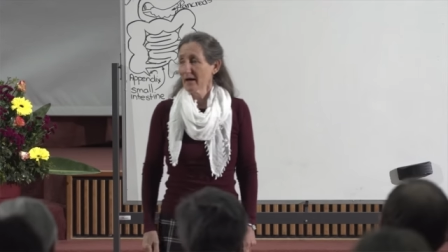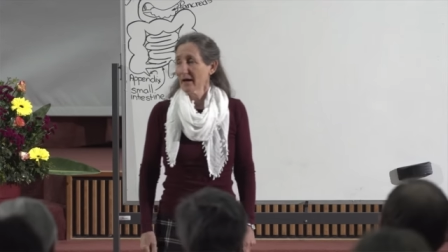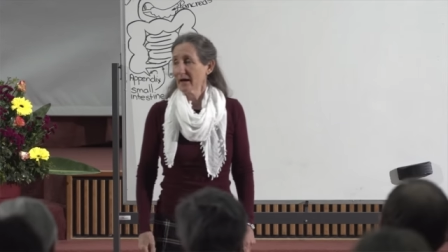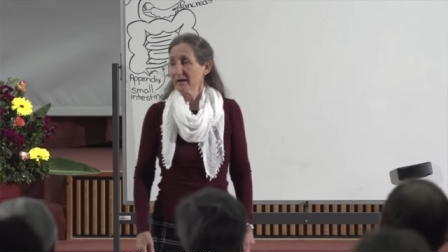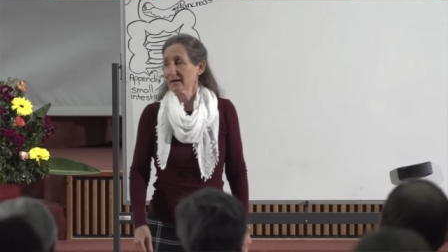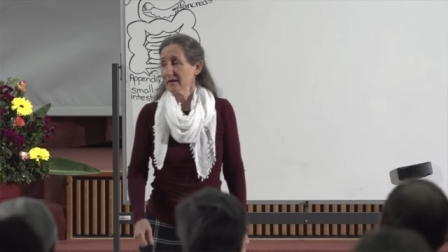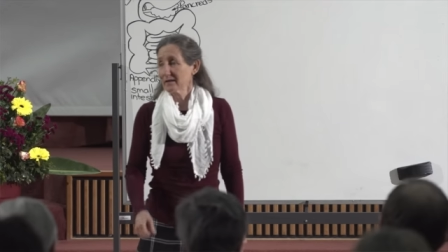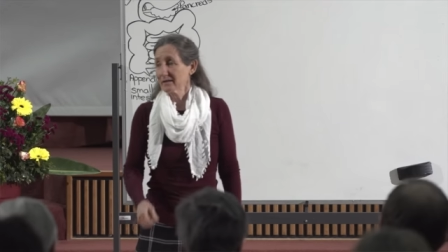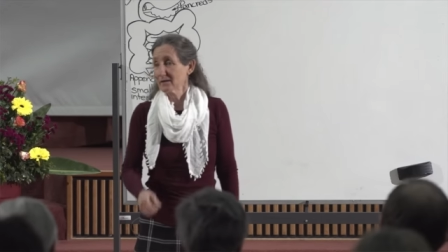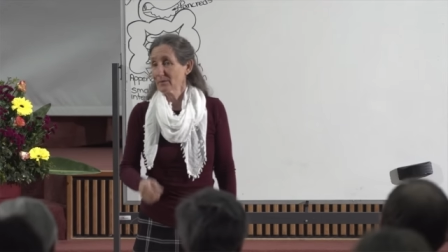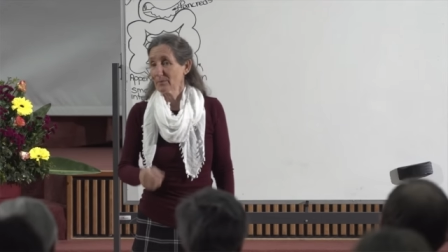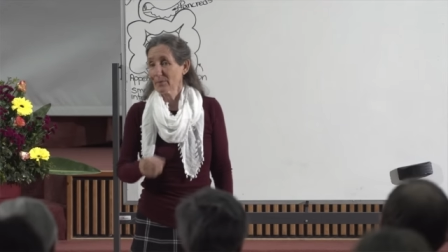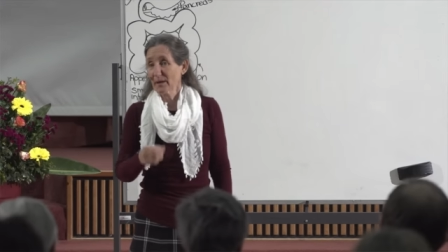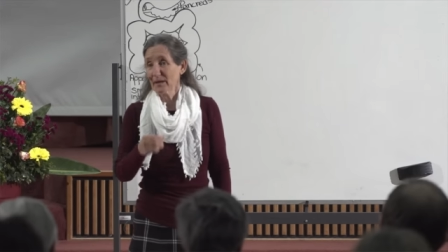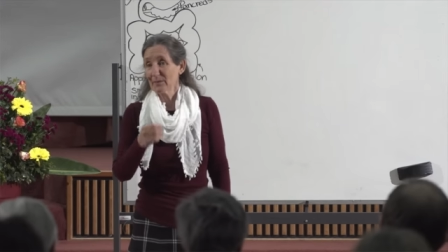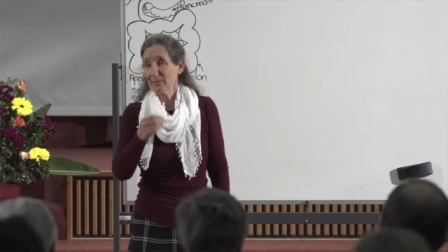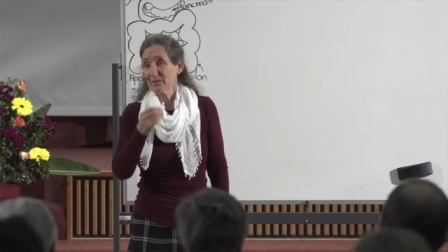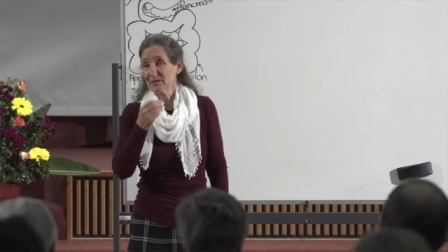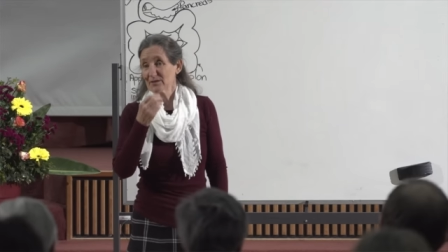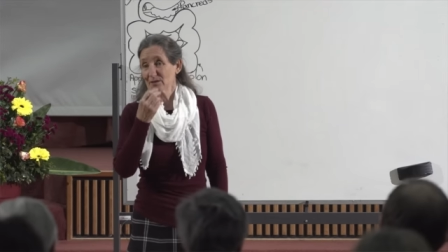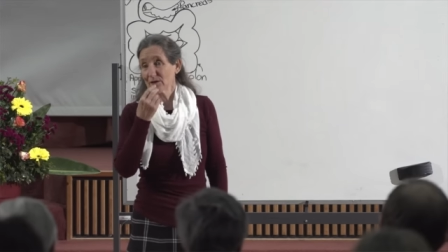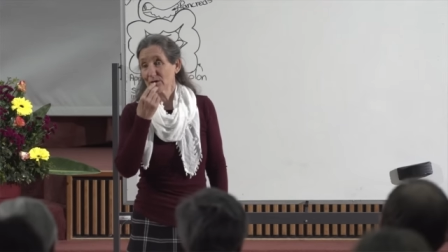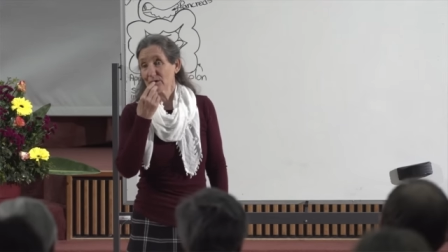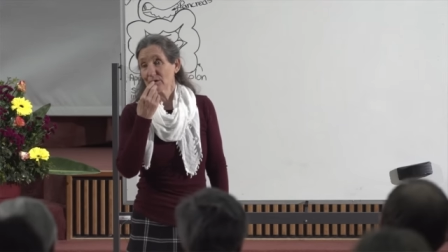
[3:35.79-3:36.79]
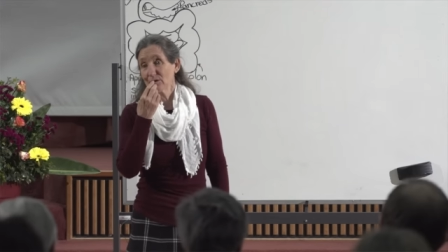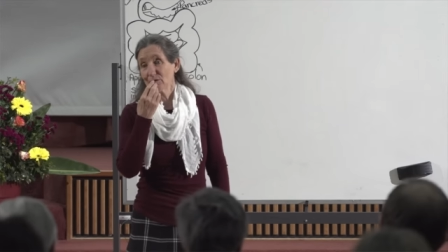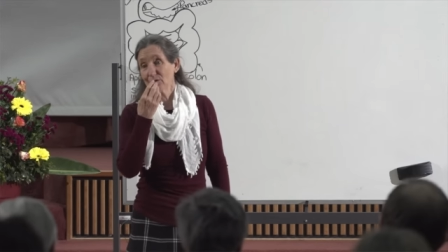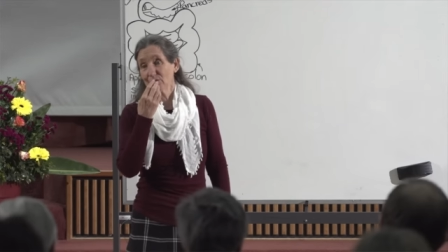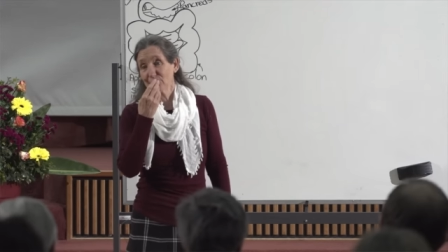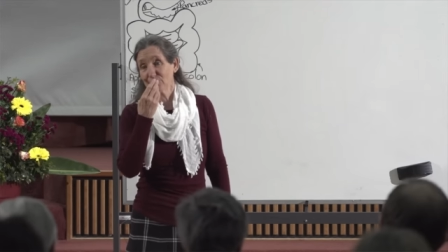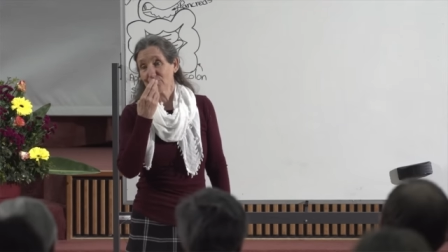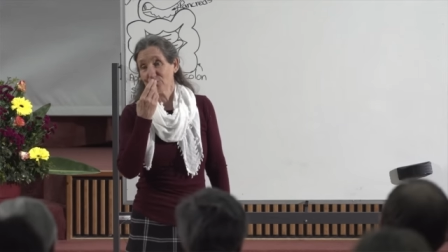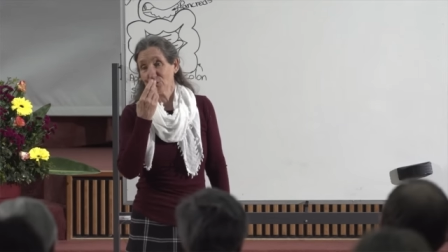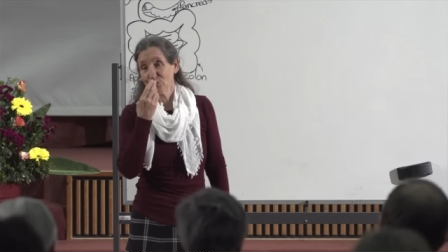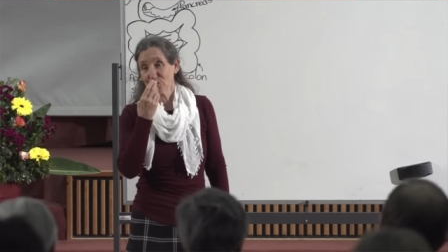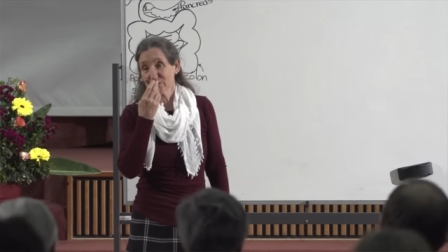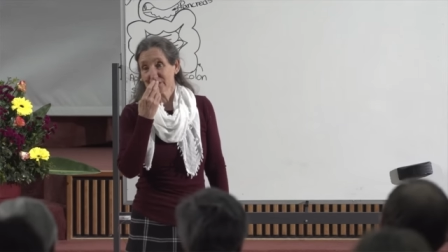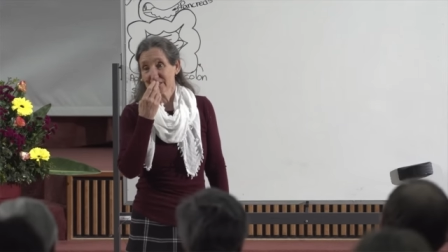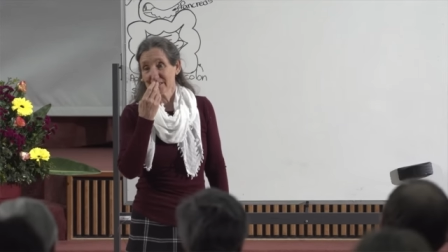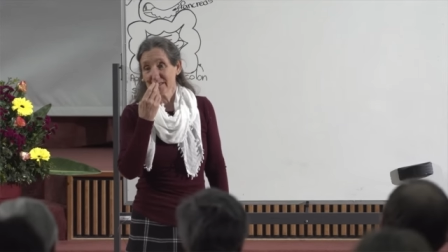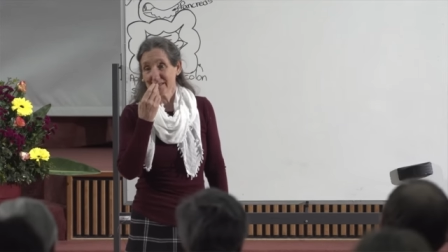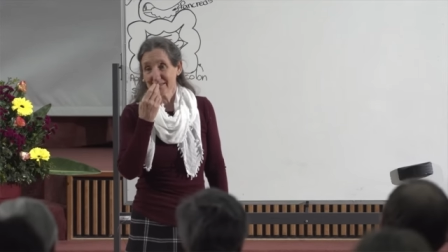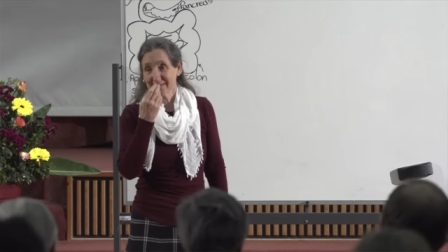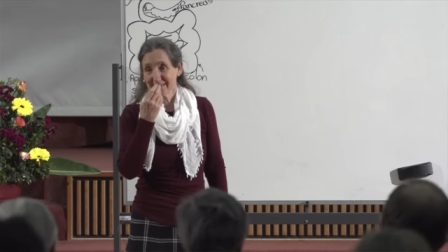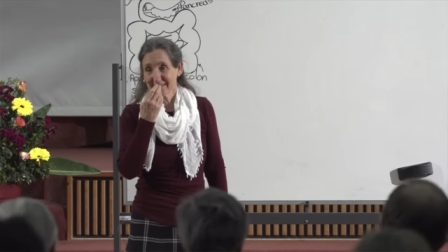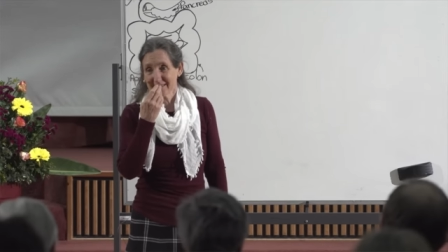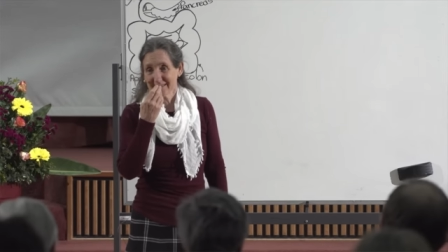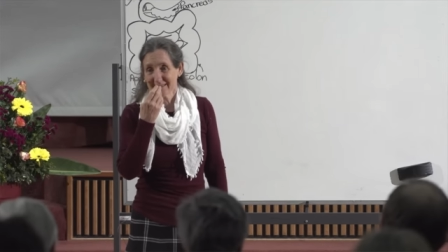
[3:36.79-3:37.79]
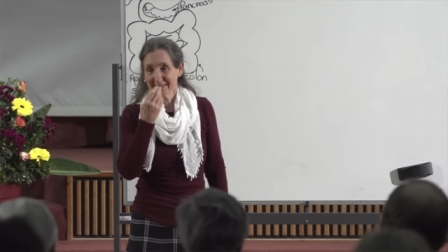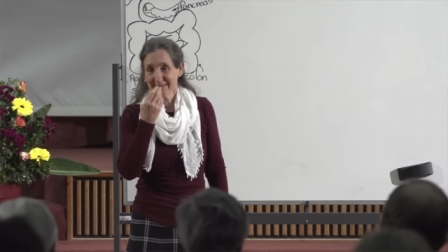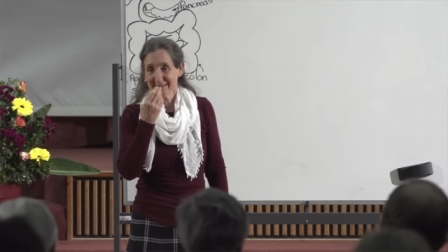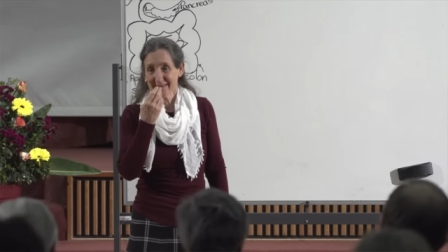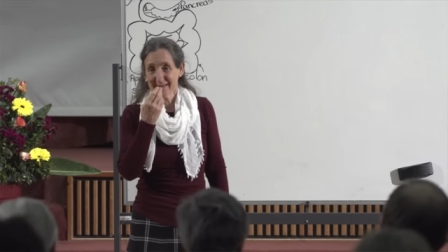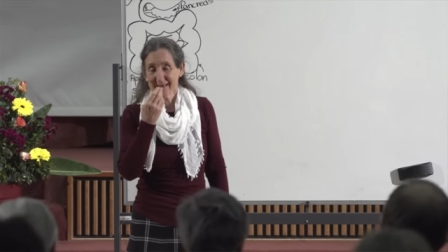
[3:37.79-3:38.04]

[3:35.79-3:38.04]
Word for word: And yet the baby's only got four teeth.